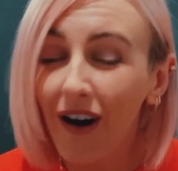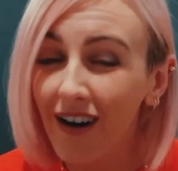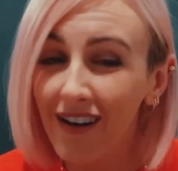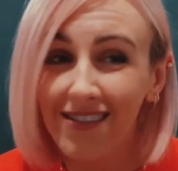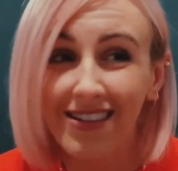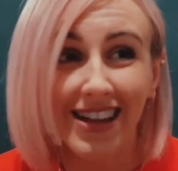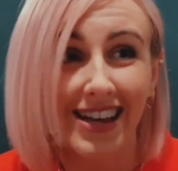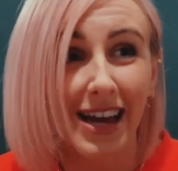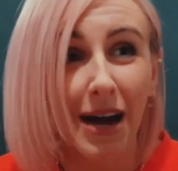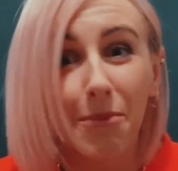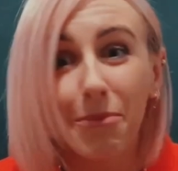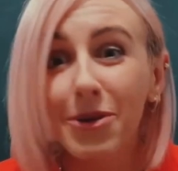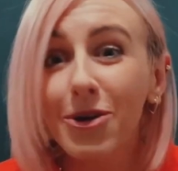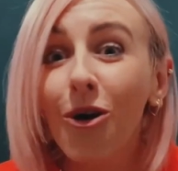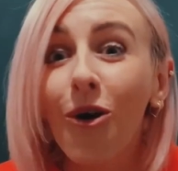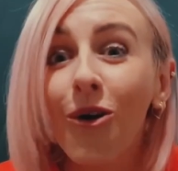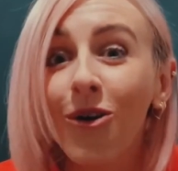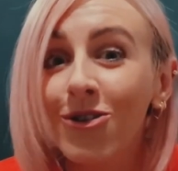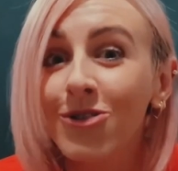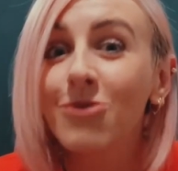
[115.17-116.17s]
a
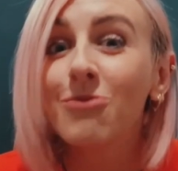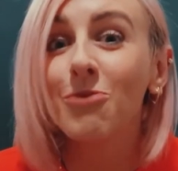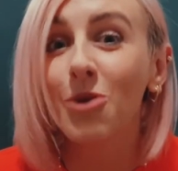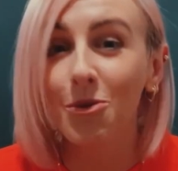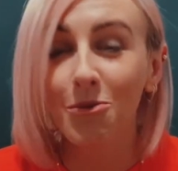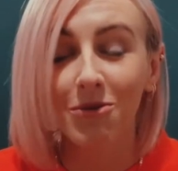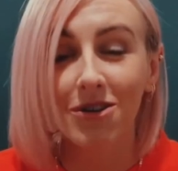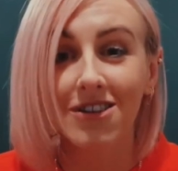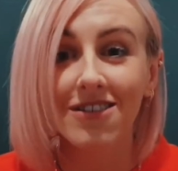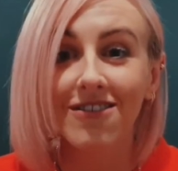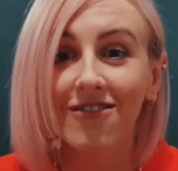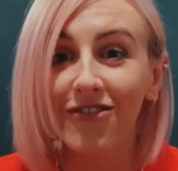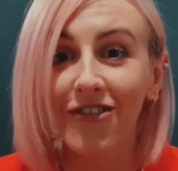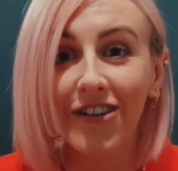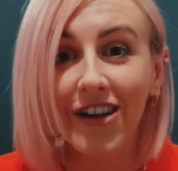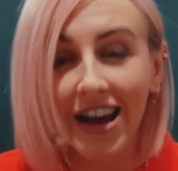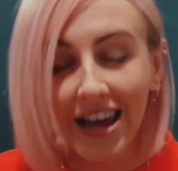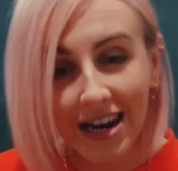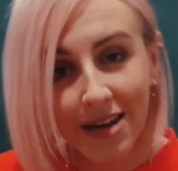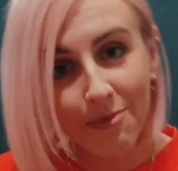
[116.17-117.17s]
beyond moment for
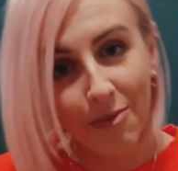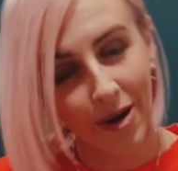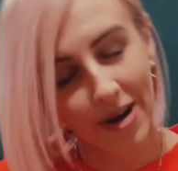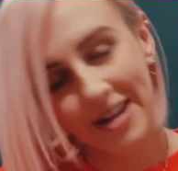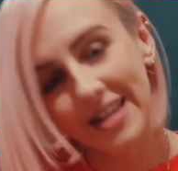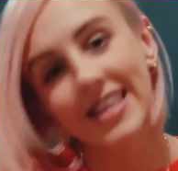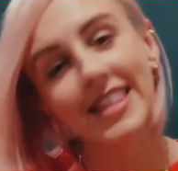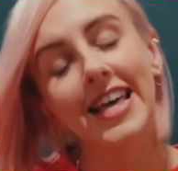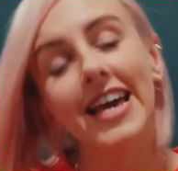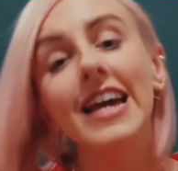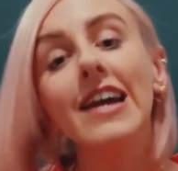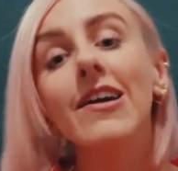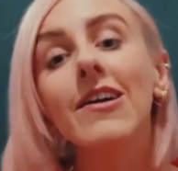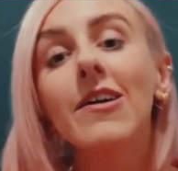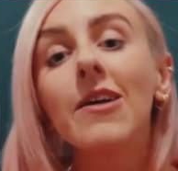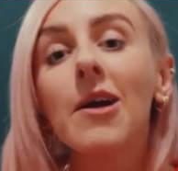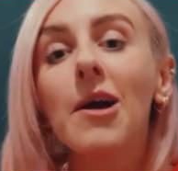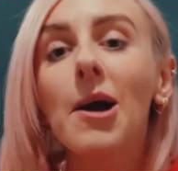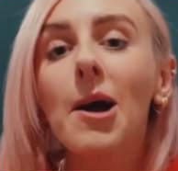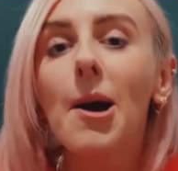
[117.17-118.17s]
anybody there.
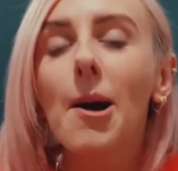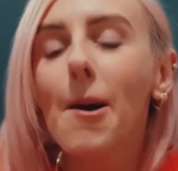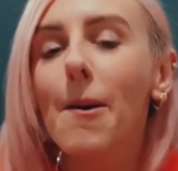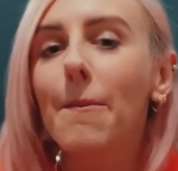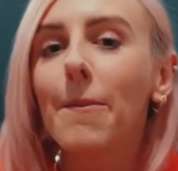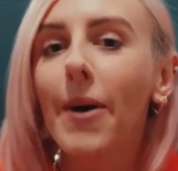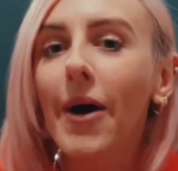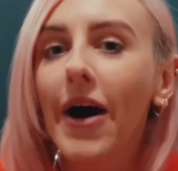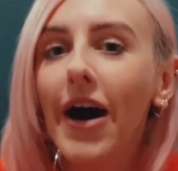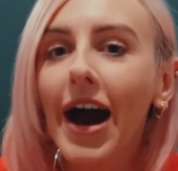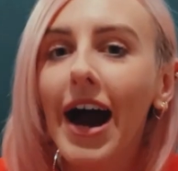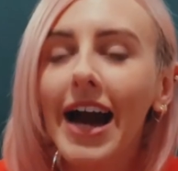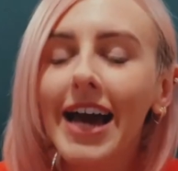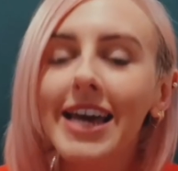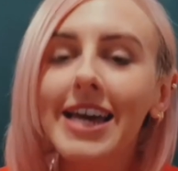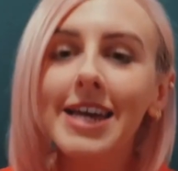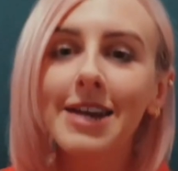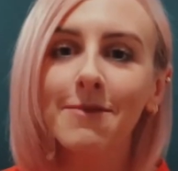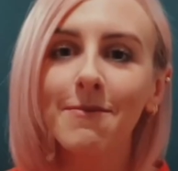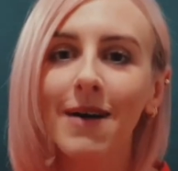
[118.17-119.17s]
But I
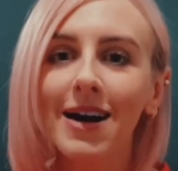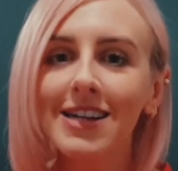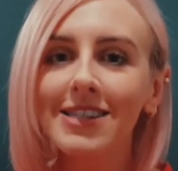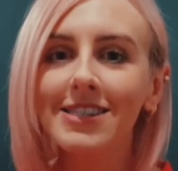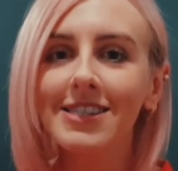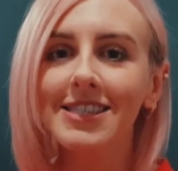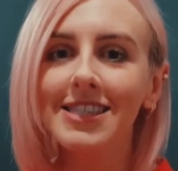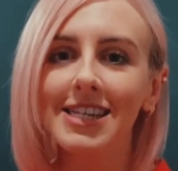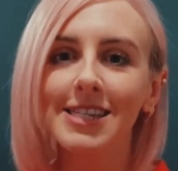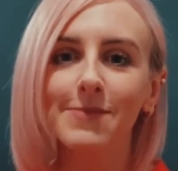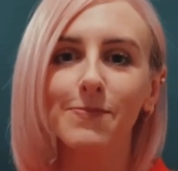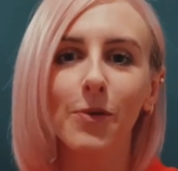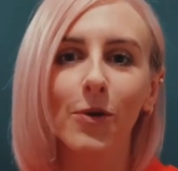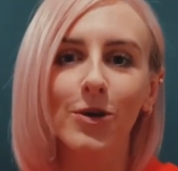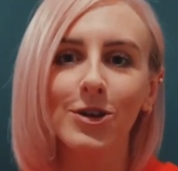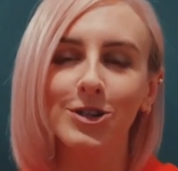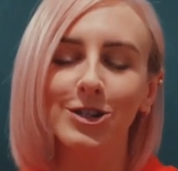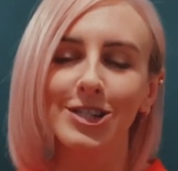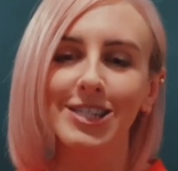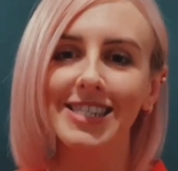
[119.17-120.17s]
can imagine this boy
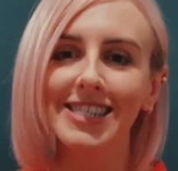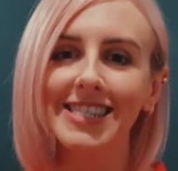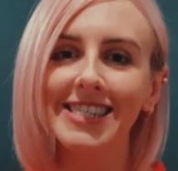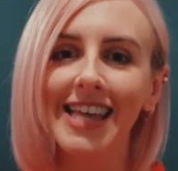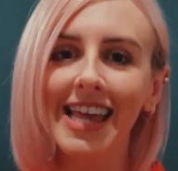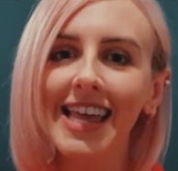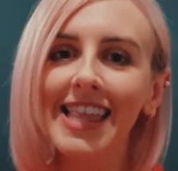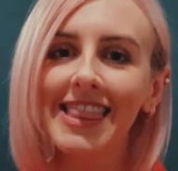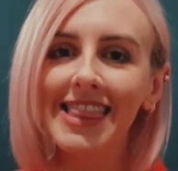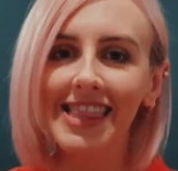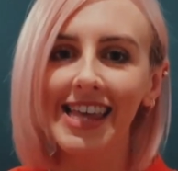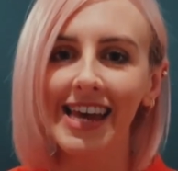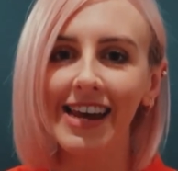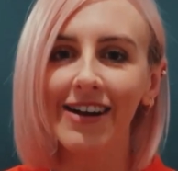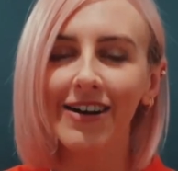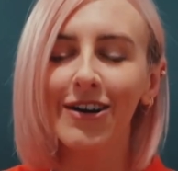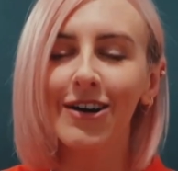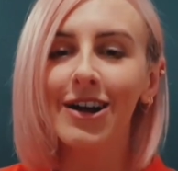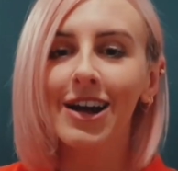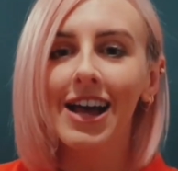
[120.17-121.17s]
just sitting
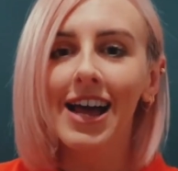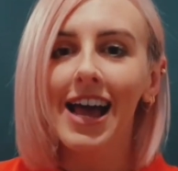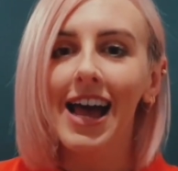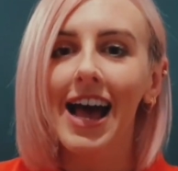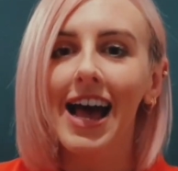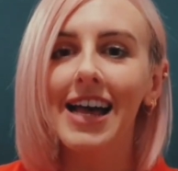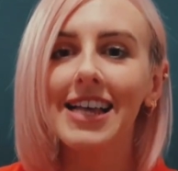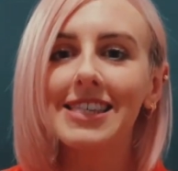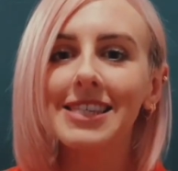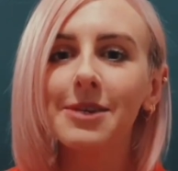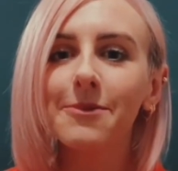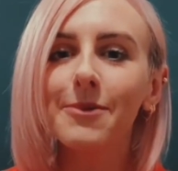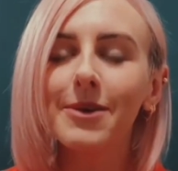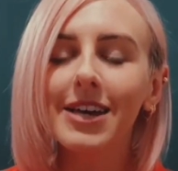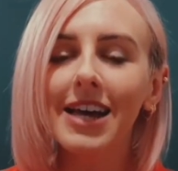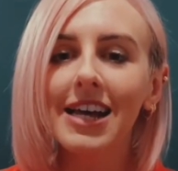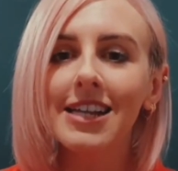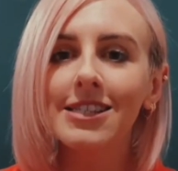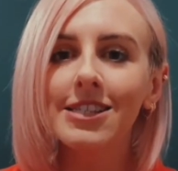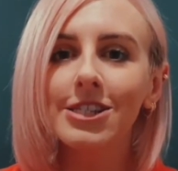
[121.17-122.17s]
there as he
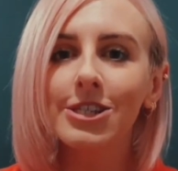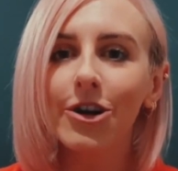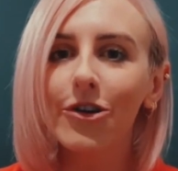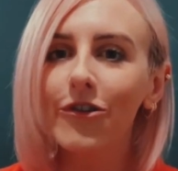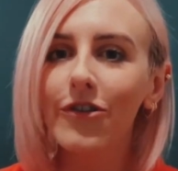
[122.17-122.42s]
begins to